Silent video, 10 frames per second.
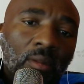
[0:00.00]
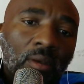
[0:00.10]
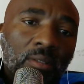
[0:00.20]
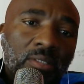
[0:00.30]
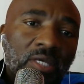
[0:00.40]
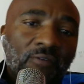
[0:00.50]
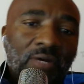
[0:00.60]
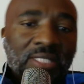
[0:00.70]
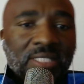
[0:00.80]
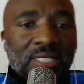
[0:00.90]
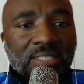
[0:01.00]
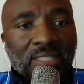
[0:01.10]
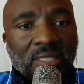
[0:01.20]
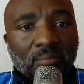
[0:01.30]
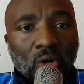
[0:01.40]
say for instance
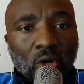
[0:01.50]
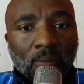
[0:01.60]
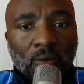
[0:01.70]
in Limpopo,